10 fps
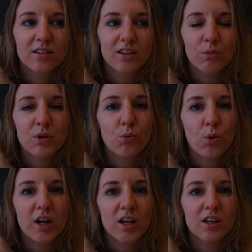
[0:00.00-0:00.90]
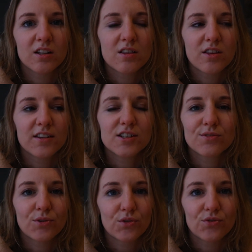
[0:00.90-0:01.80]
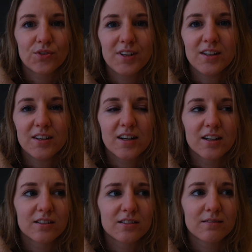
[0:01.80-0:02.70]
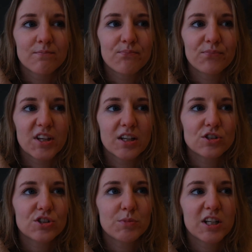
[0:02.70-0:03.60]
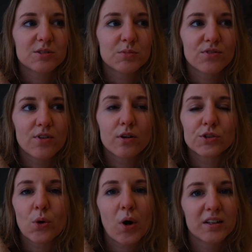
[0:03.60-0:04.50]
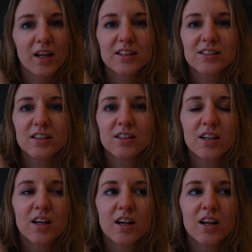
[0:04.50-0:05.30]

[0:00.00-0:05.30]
giving away things for free and it just makes me feel so connected.